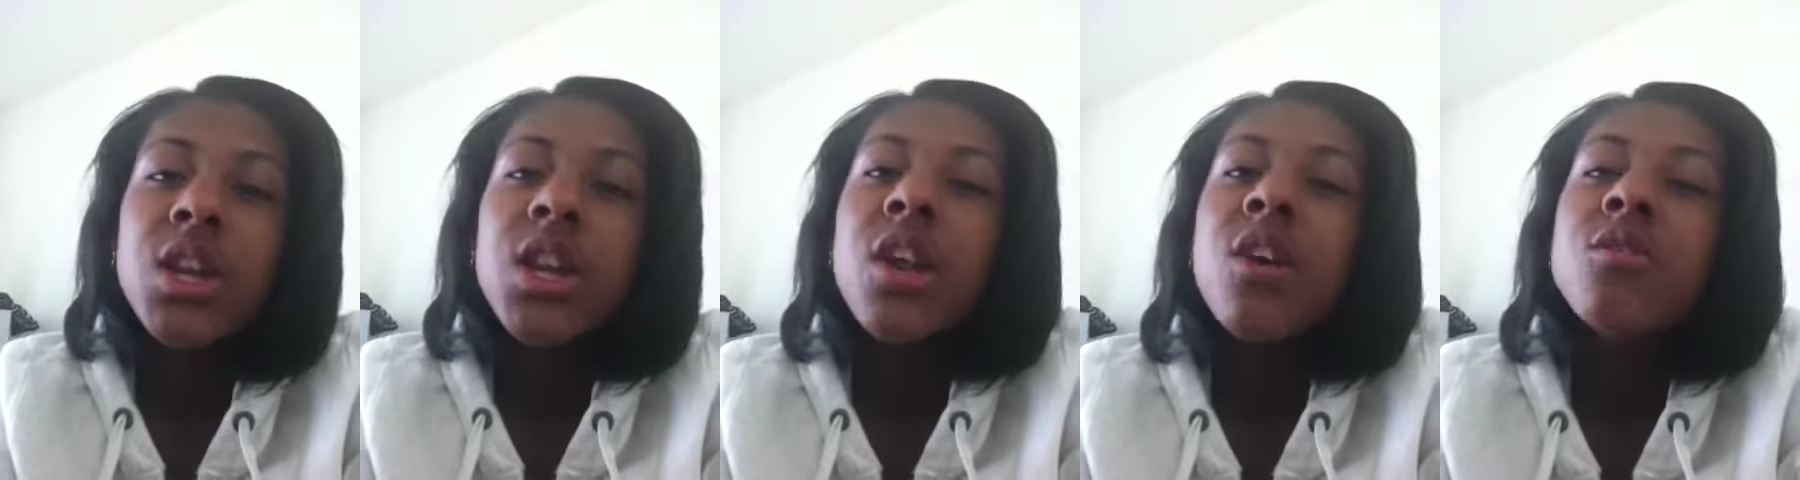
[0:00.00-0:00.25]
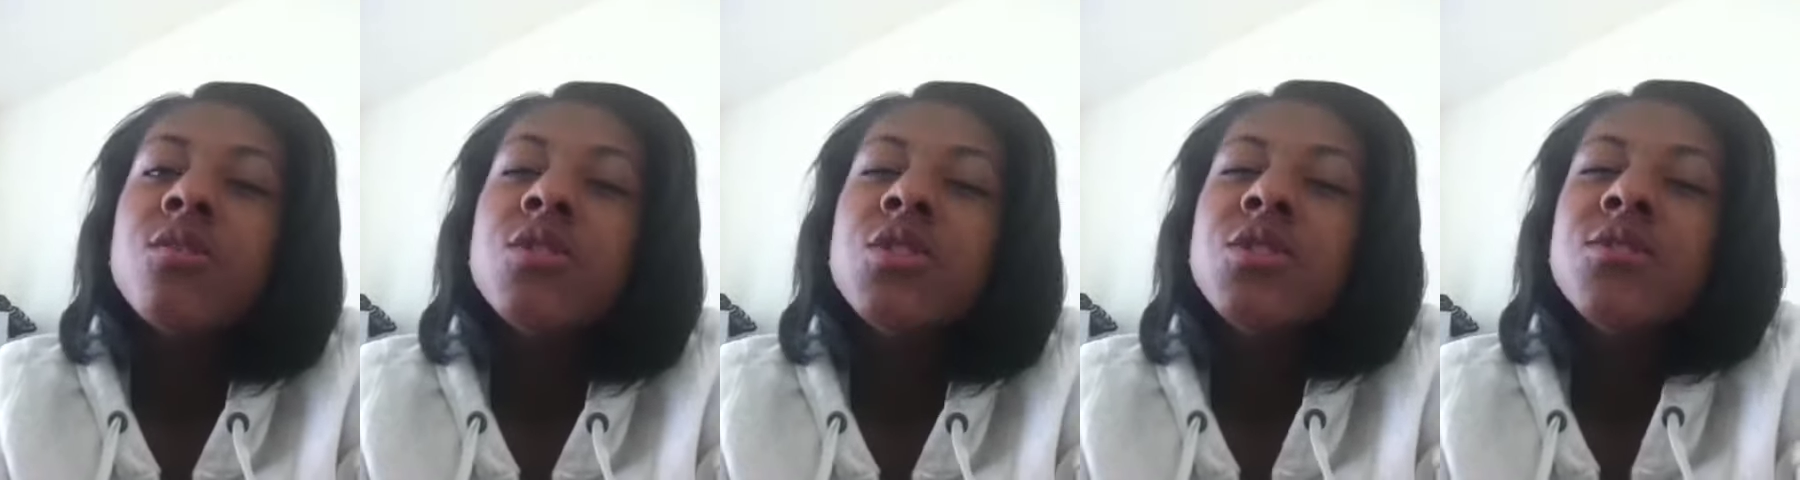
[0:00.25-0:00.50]

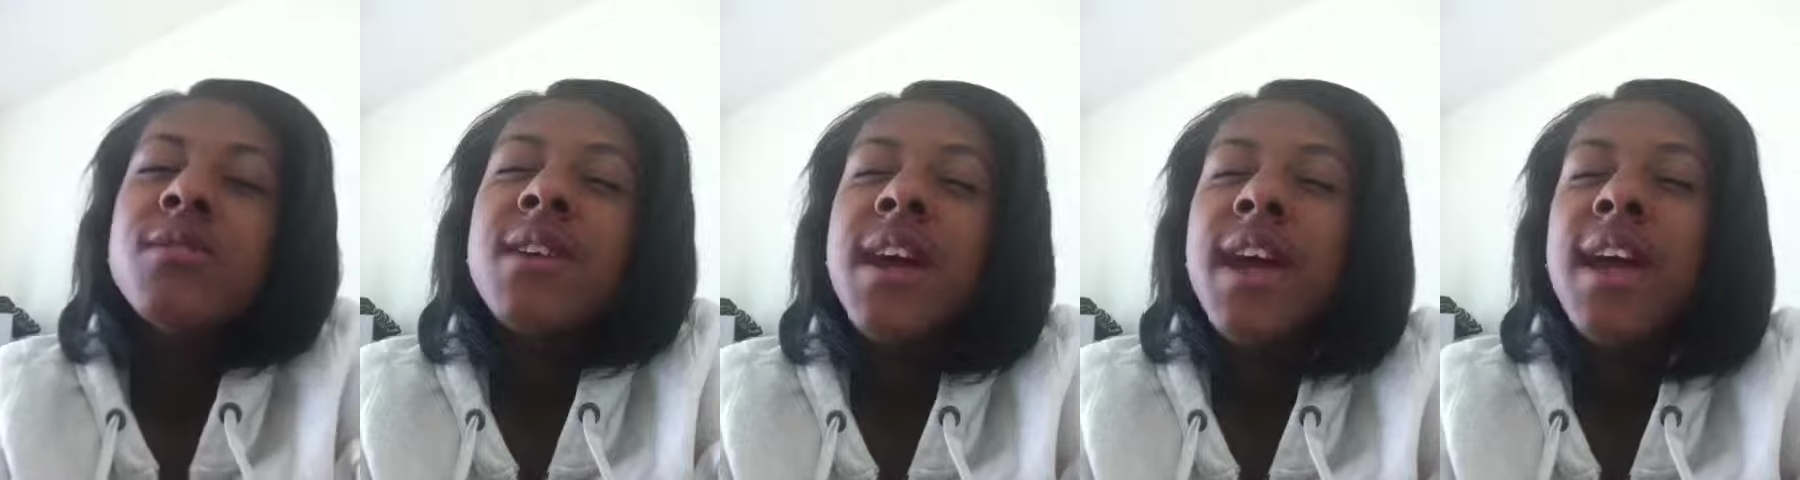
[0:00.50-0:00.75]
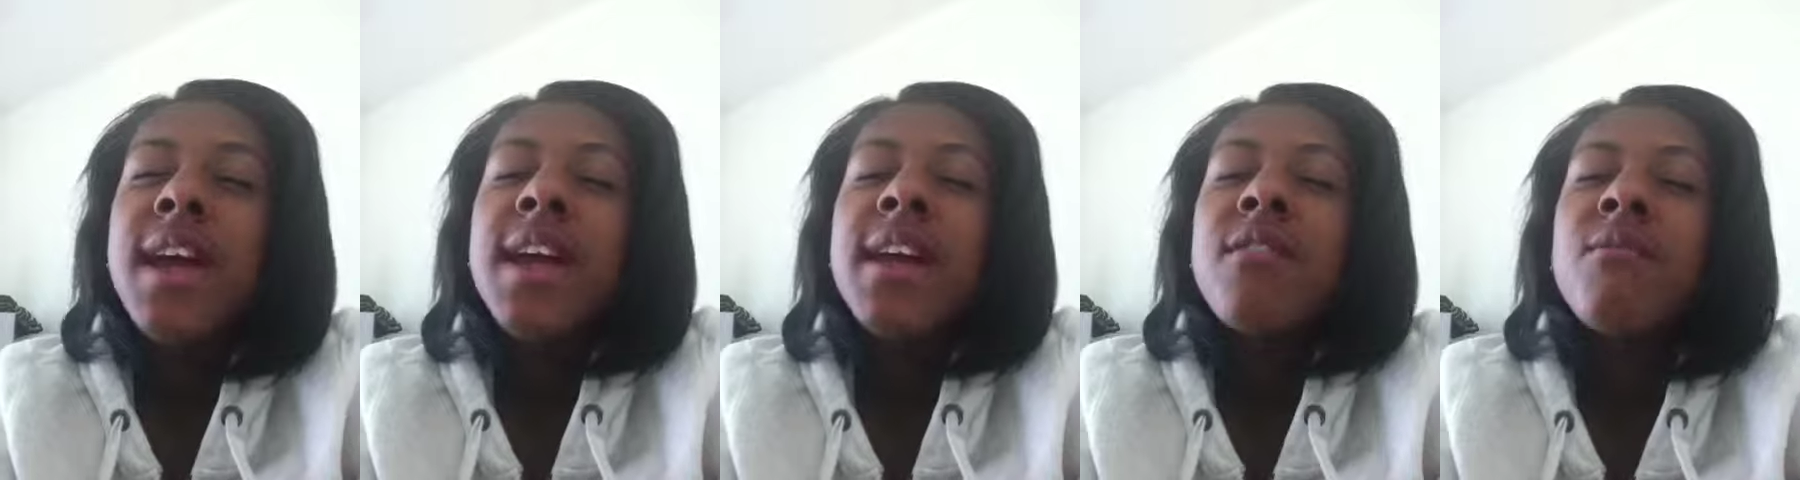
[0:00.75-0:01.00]
Don't you
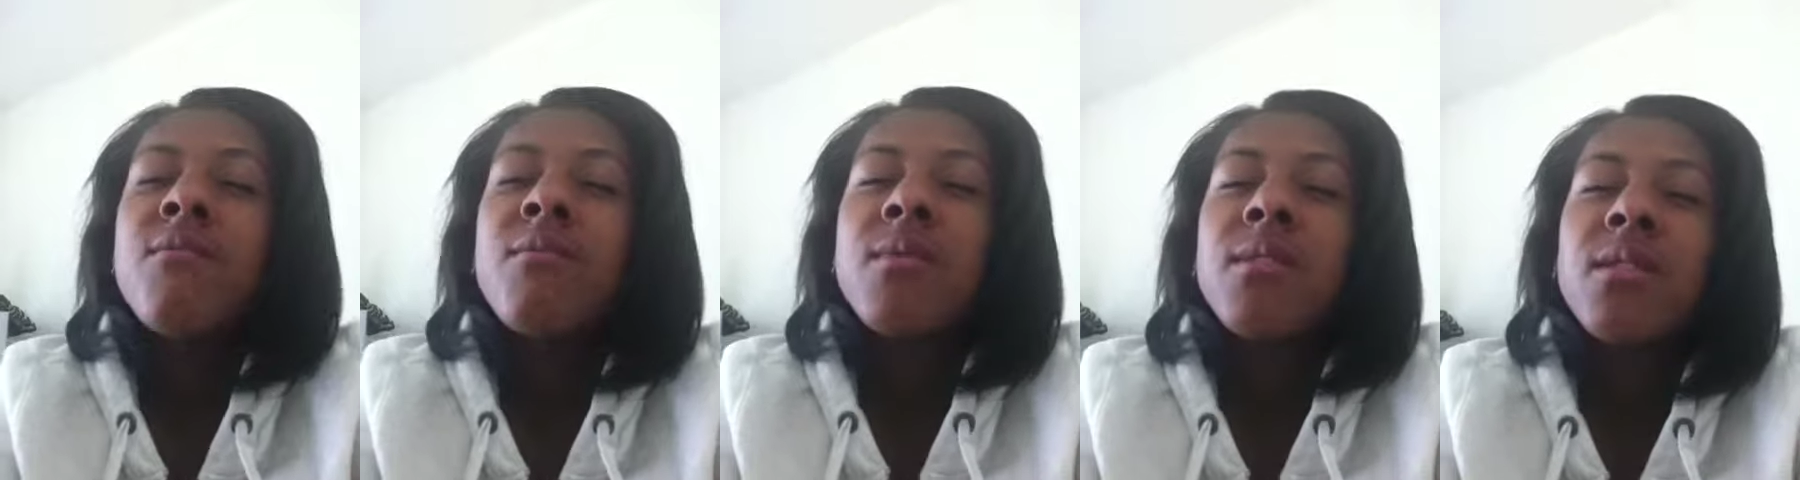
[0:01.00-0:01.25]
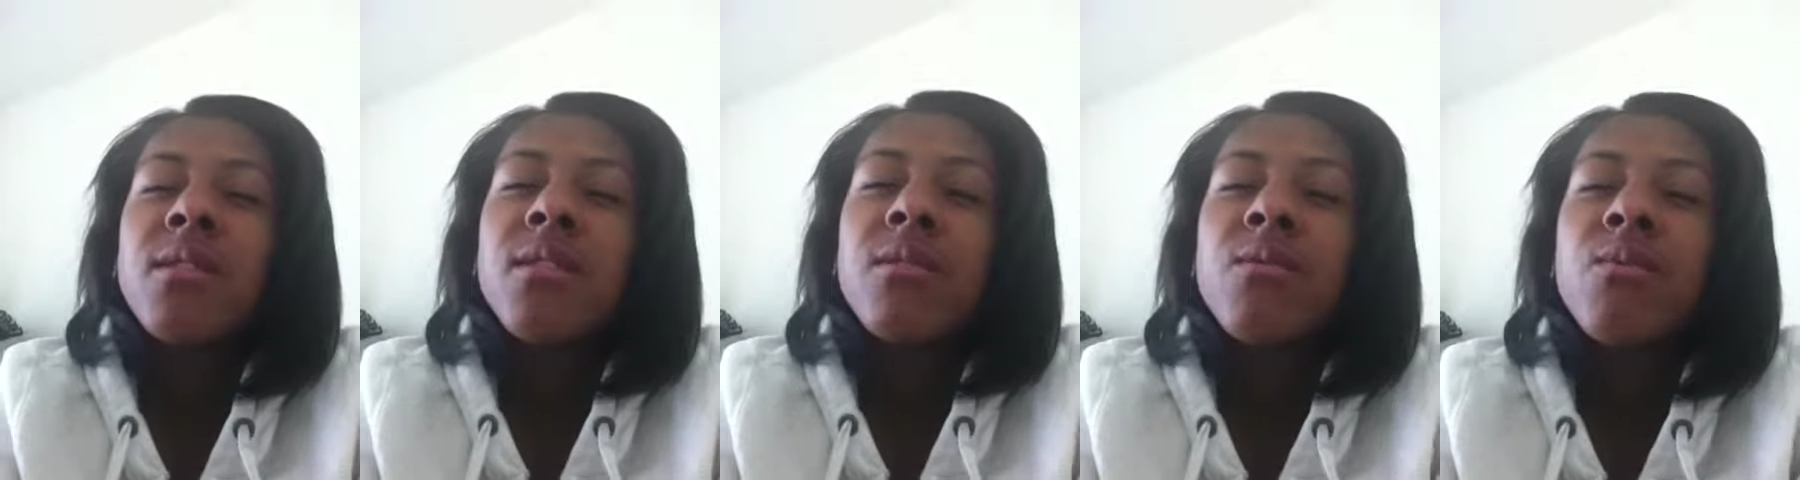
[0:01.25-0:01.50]
hate
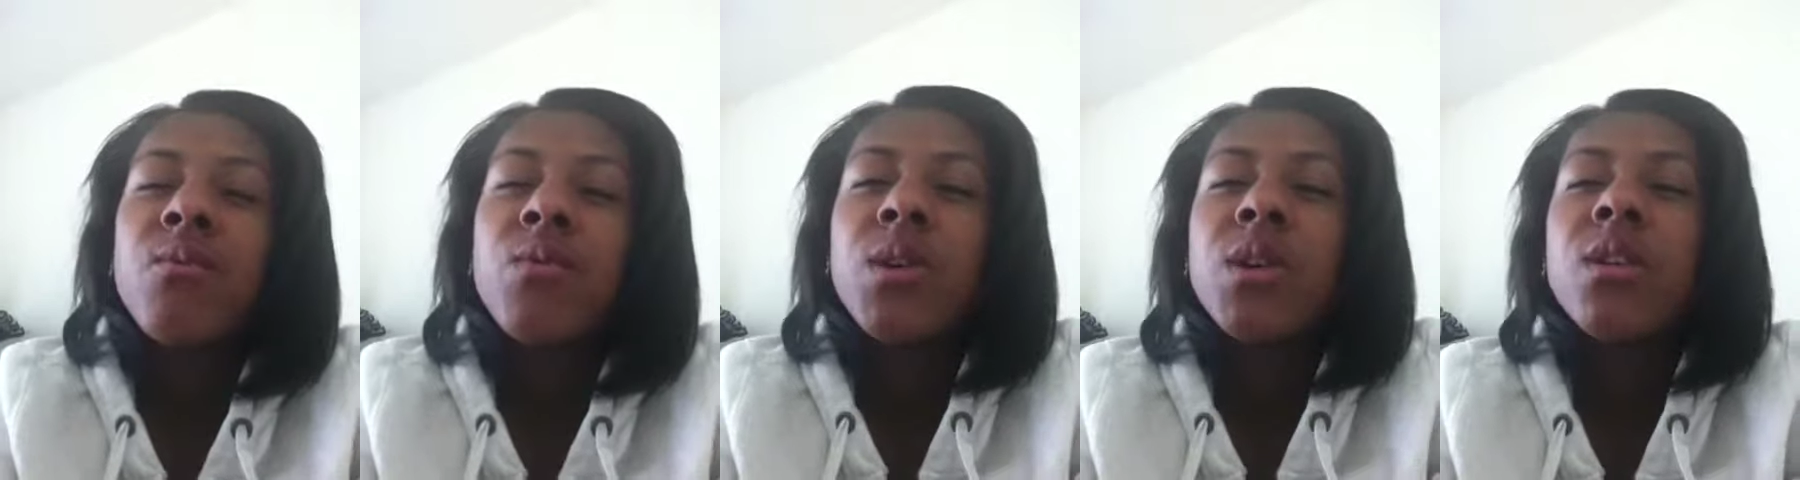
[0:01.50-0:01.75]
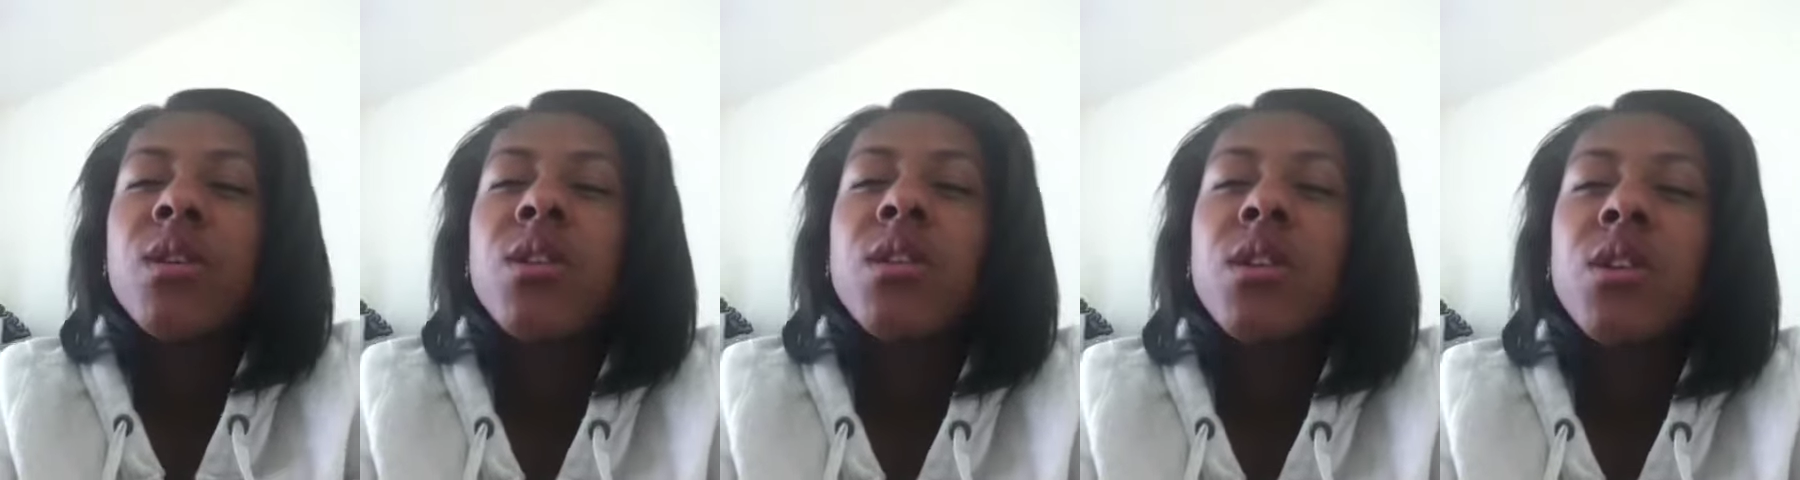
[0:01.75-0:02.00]

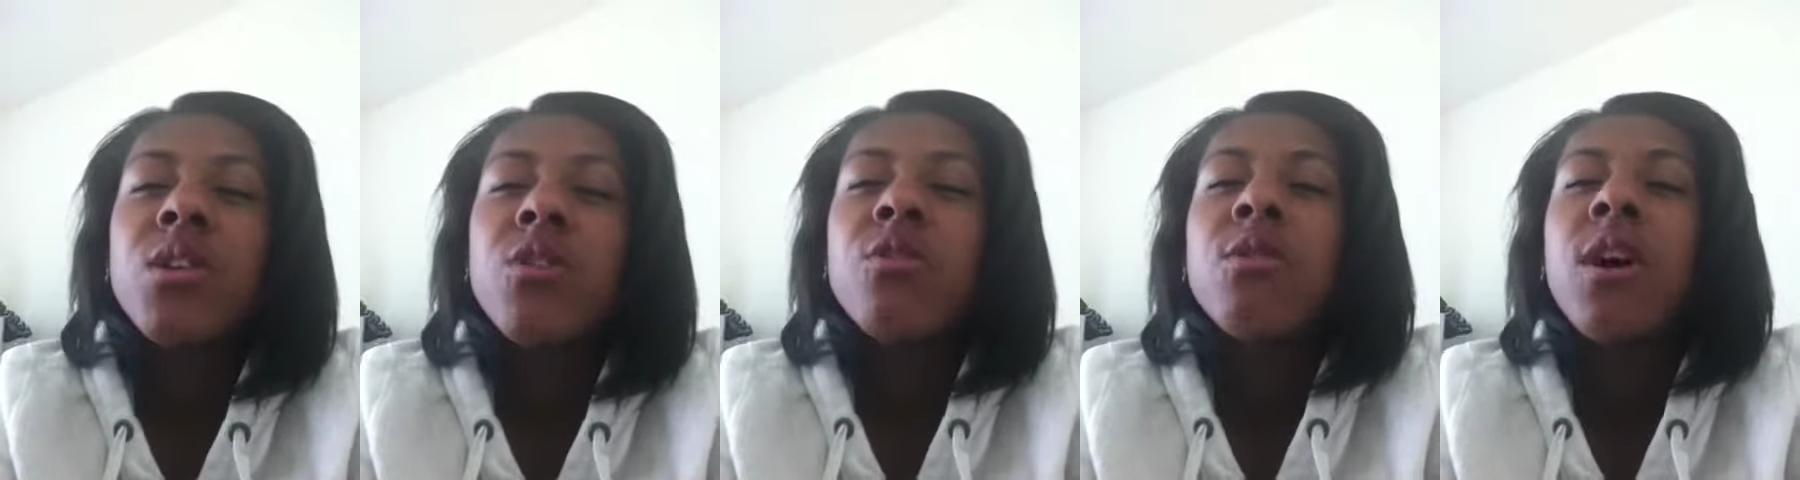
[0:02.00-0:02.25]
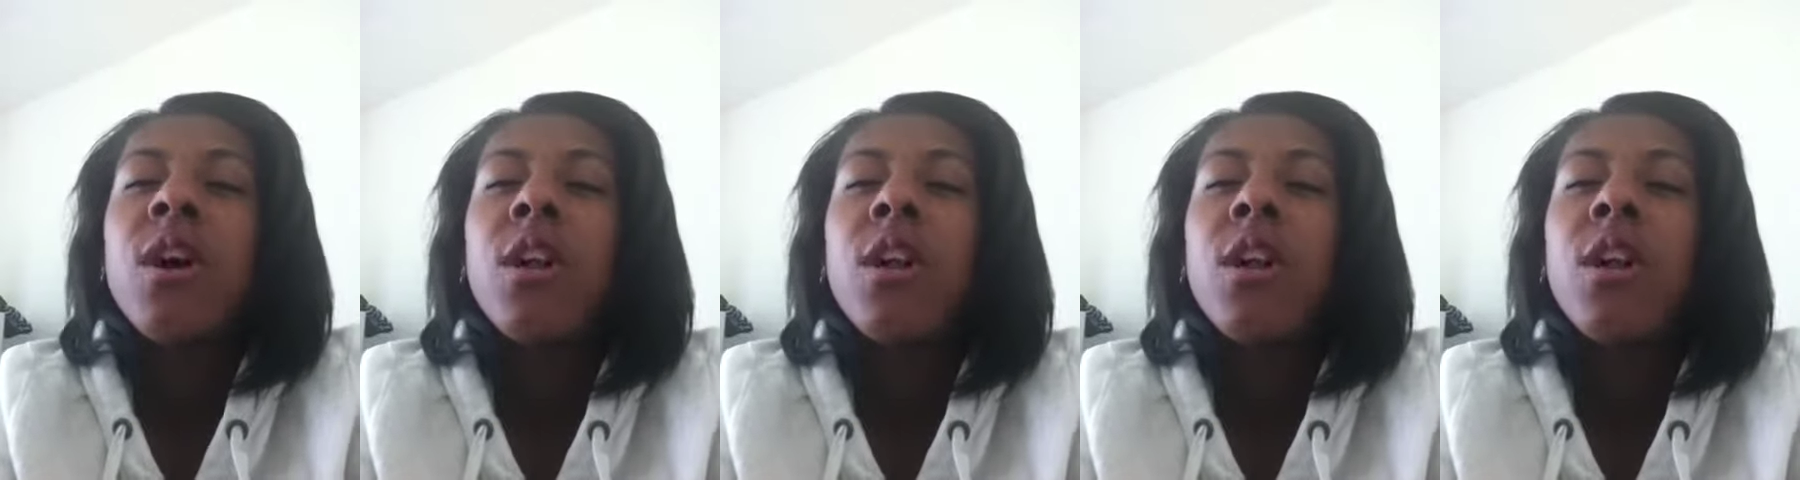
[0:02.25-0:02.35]
when you're